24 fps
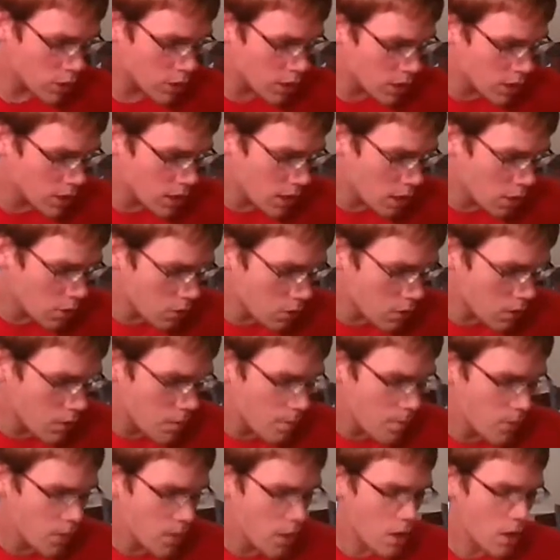detailed.
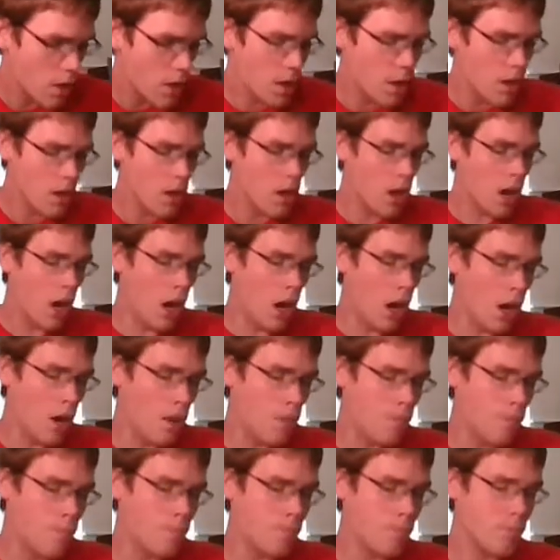
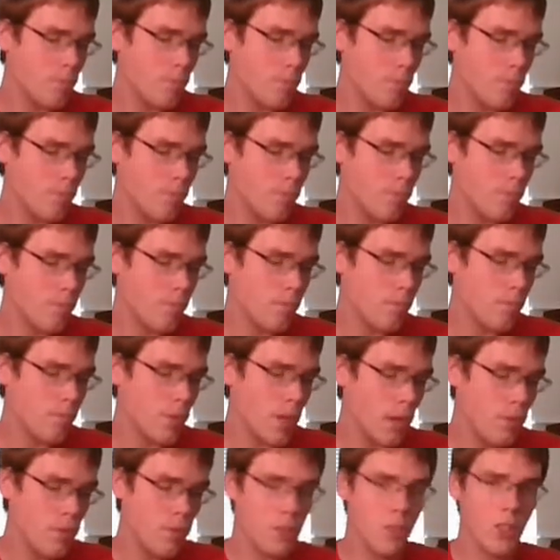
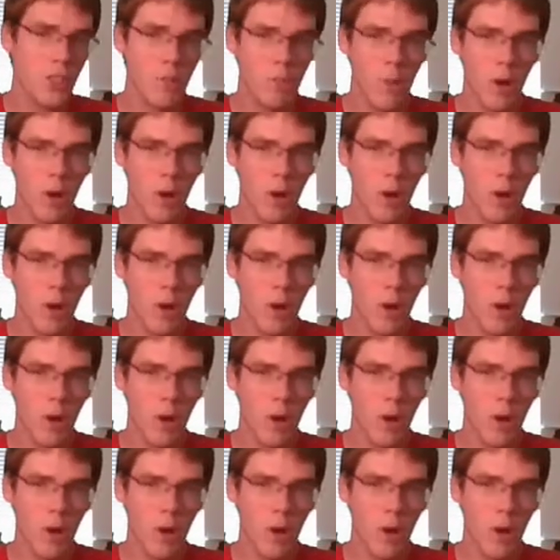Adventure